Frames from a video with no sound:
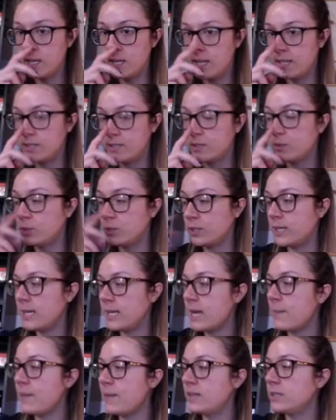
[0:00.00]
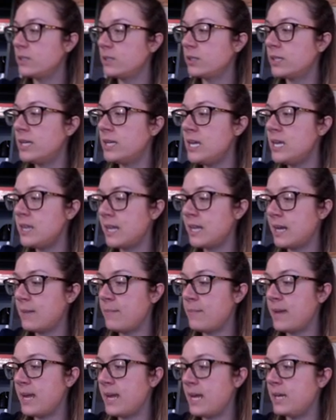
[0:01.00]
And so looking at my little key that I
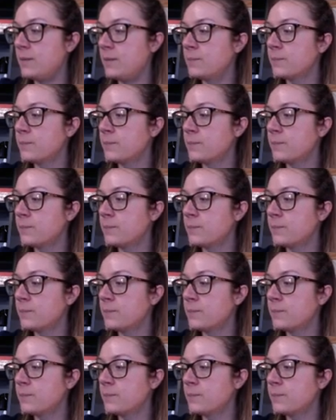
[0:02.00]
made,